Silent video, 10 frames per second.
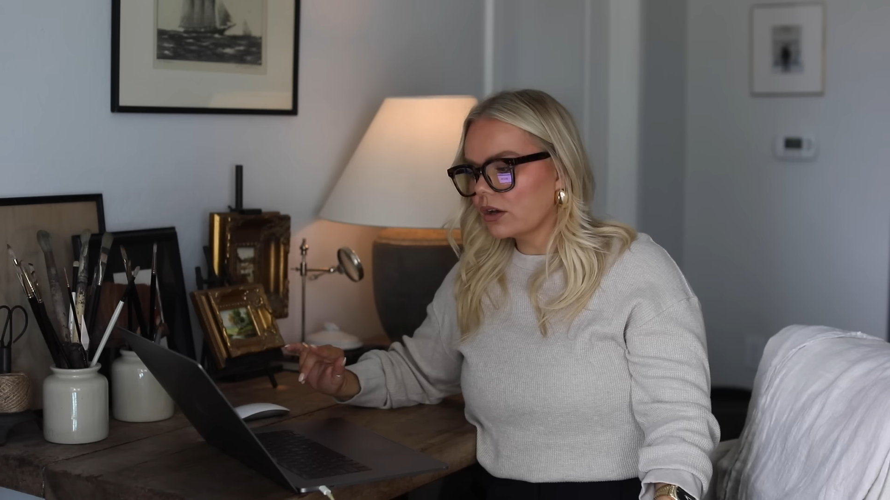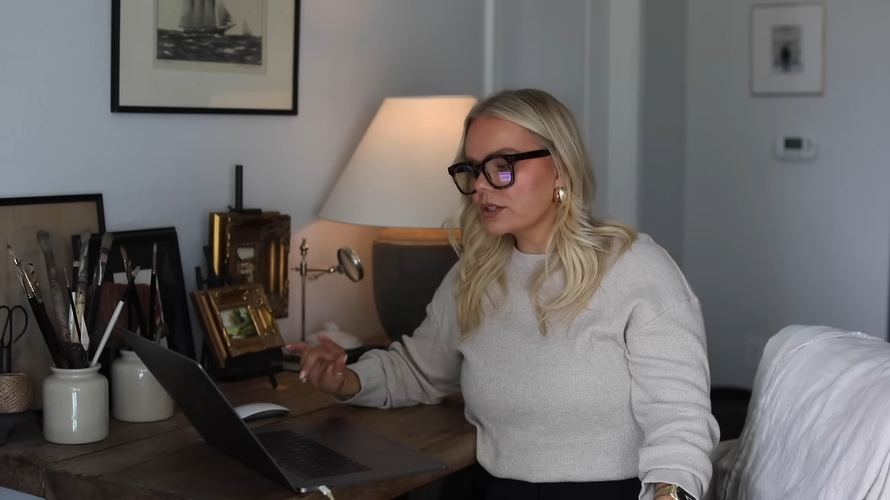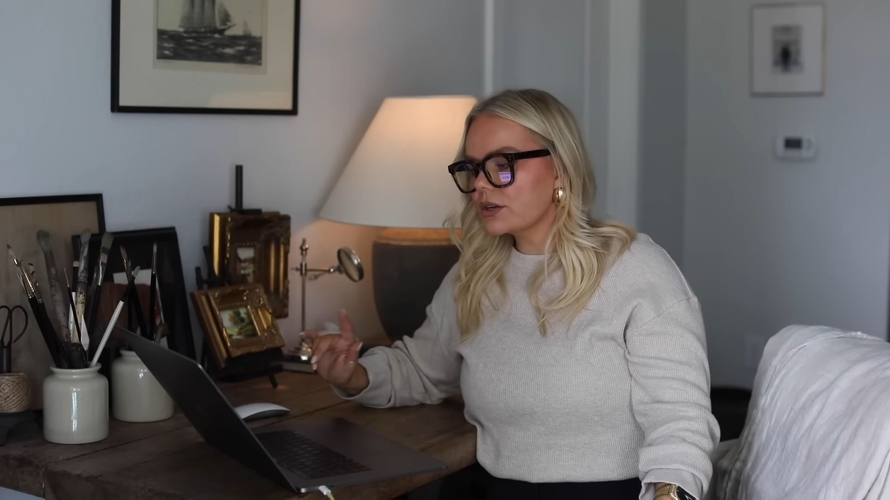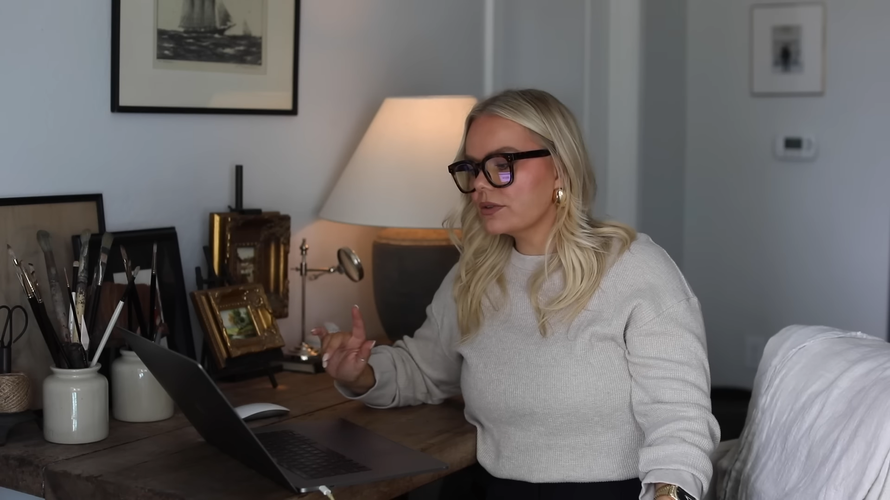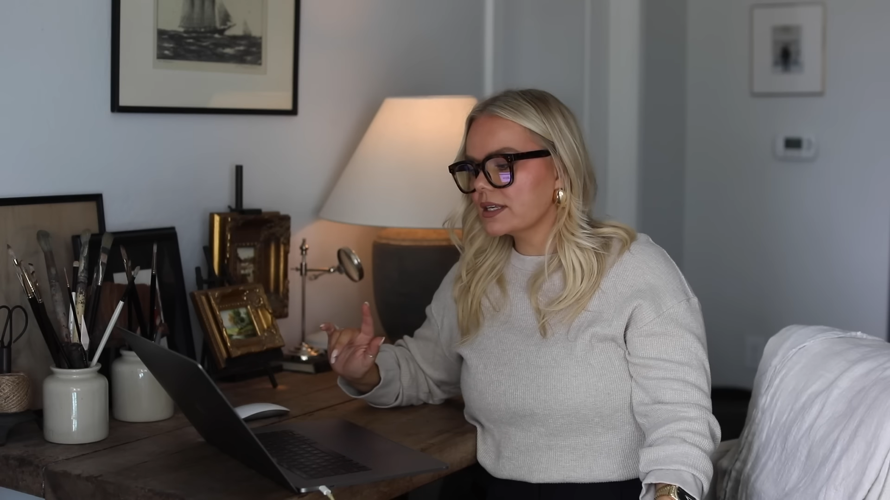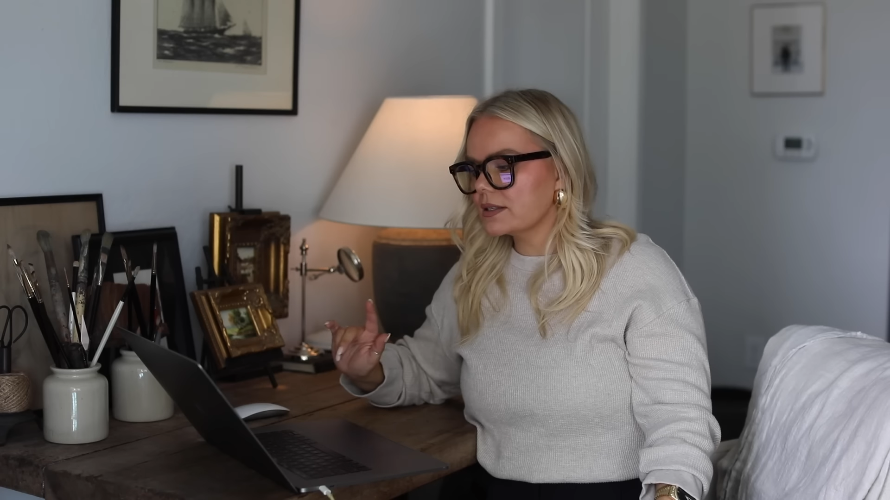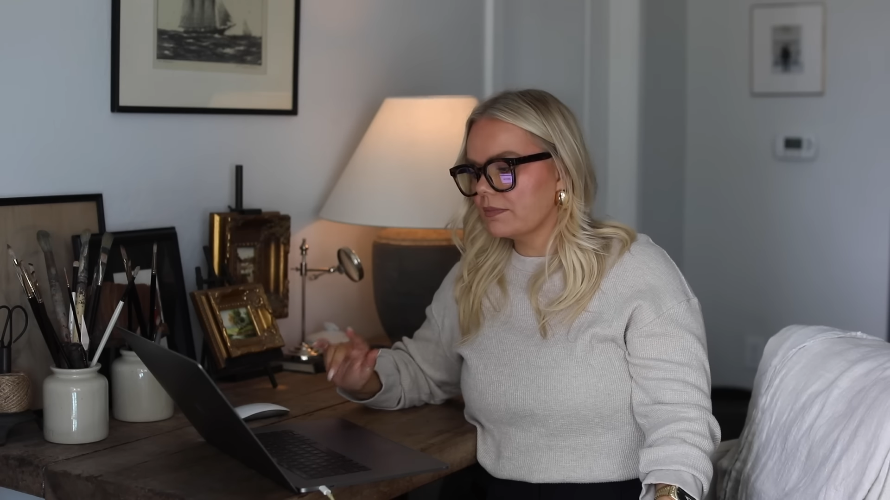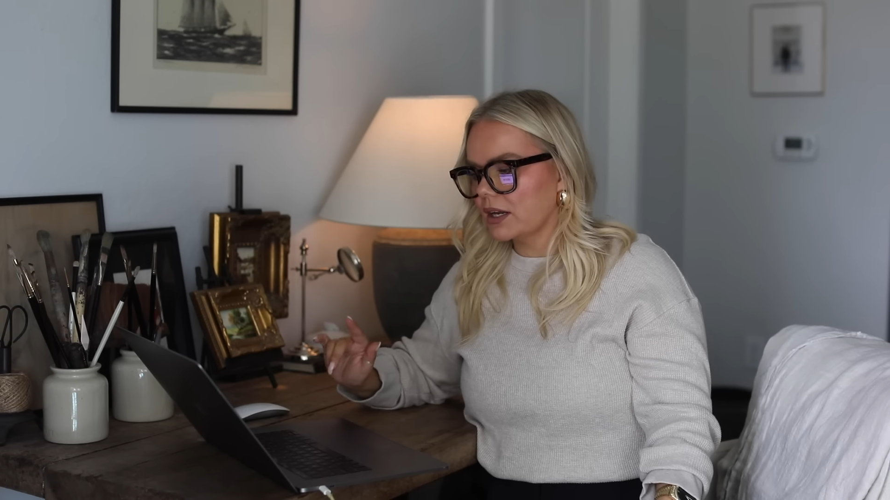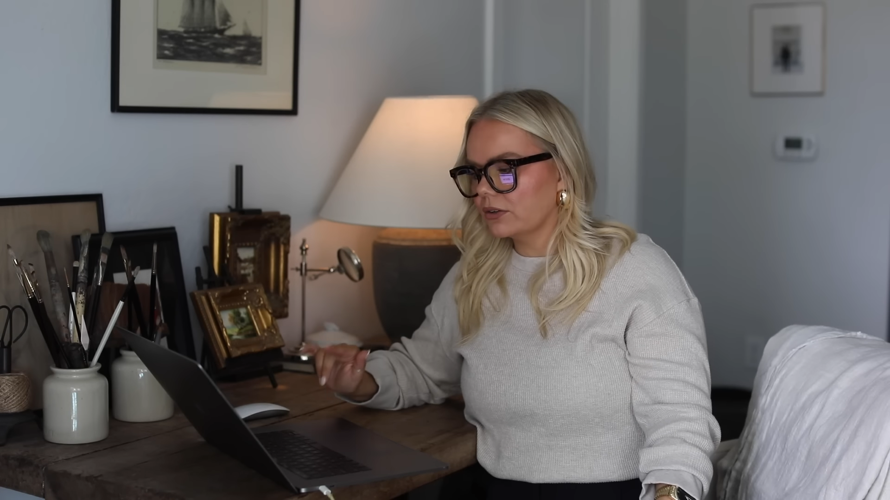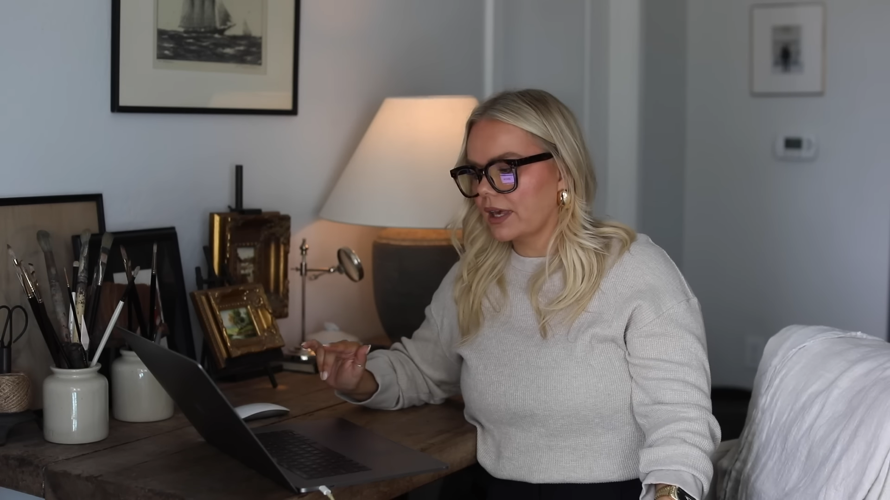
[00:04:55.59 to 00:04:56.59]
Also this
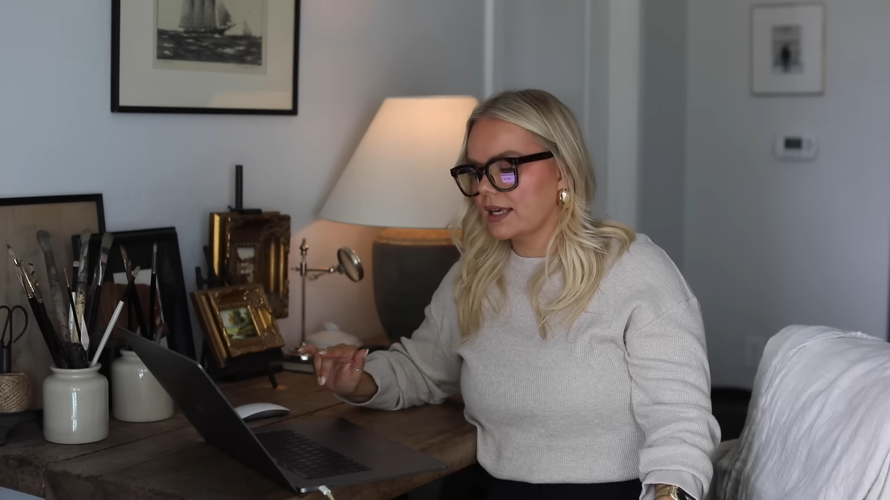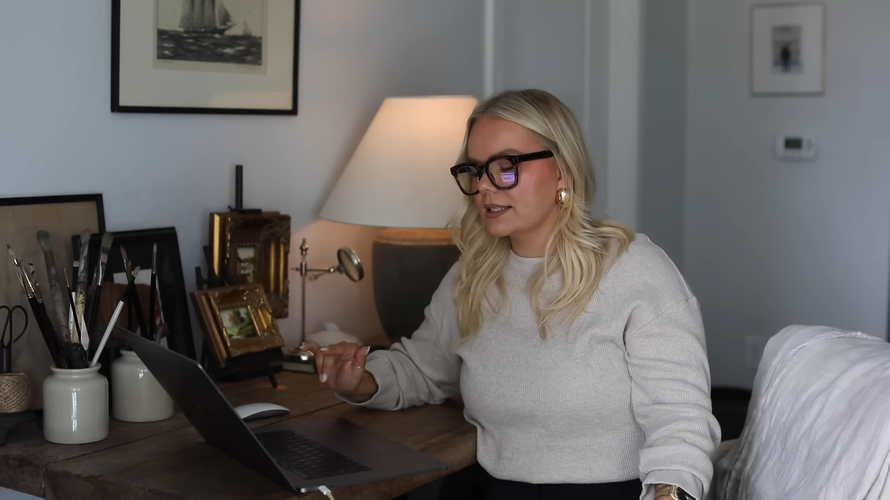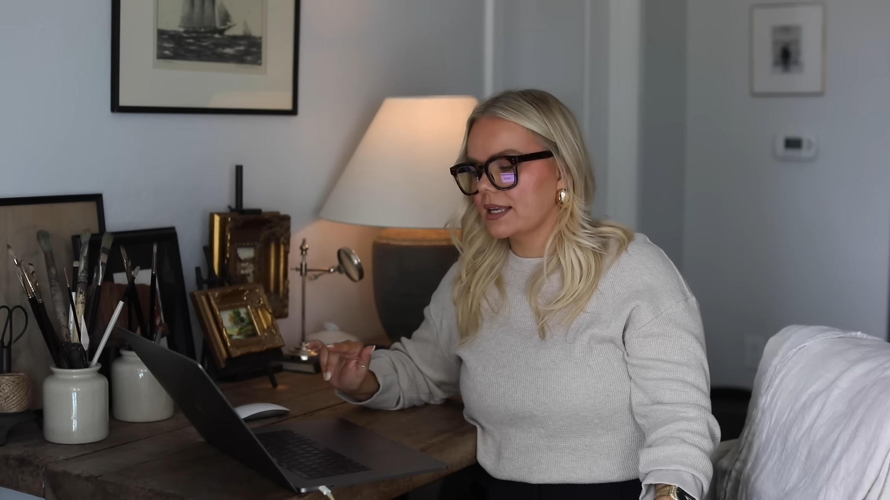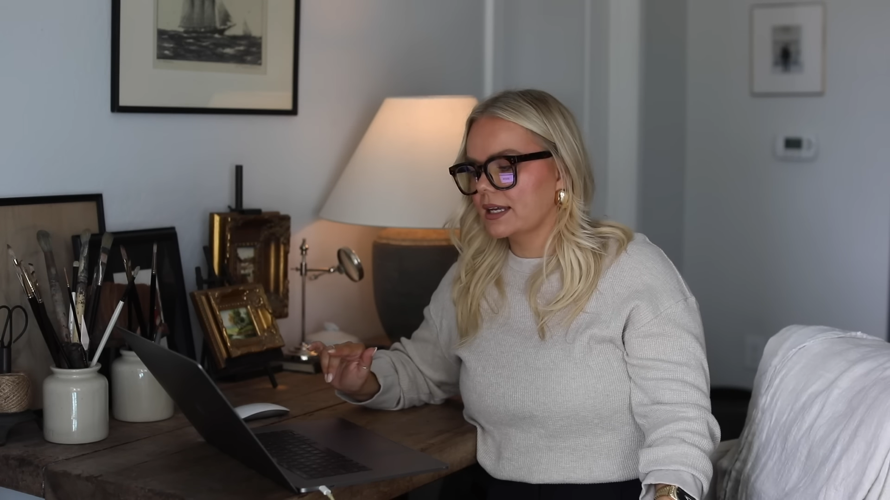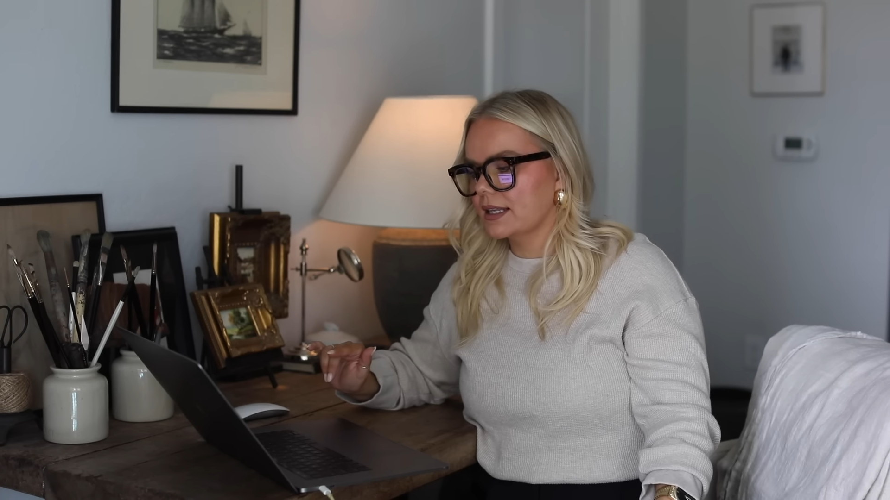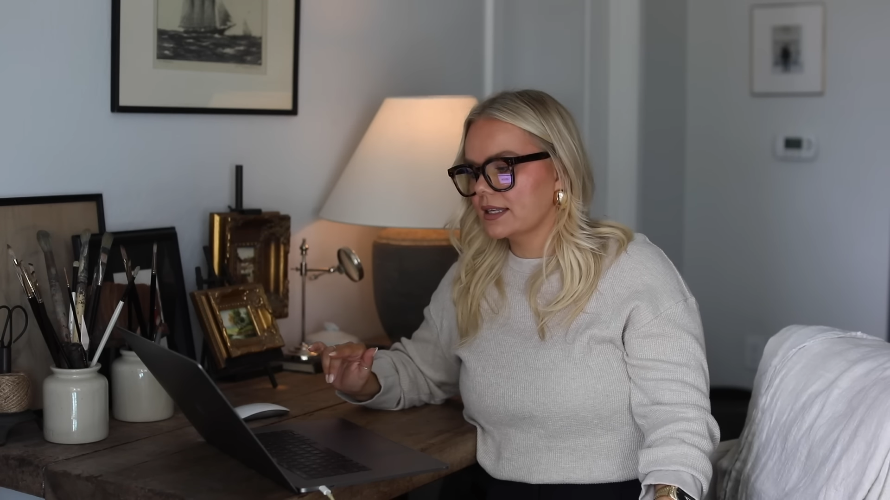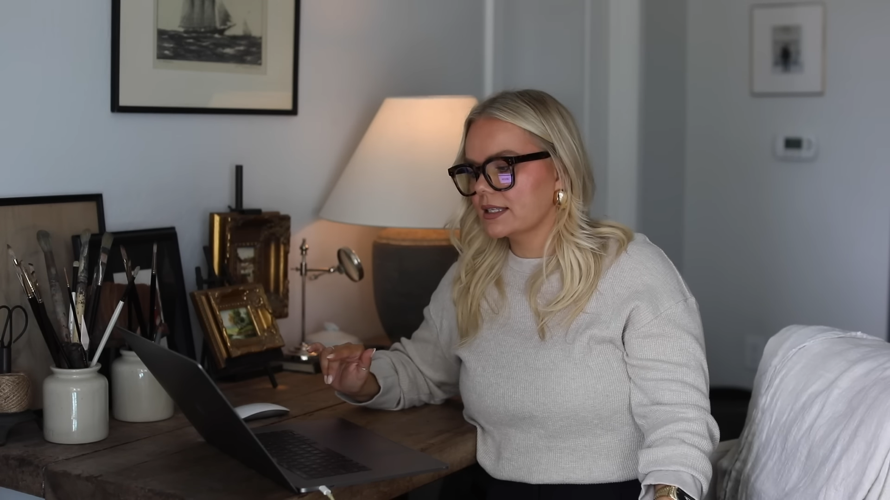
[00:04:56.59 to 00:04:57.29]
metal cake stand in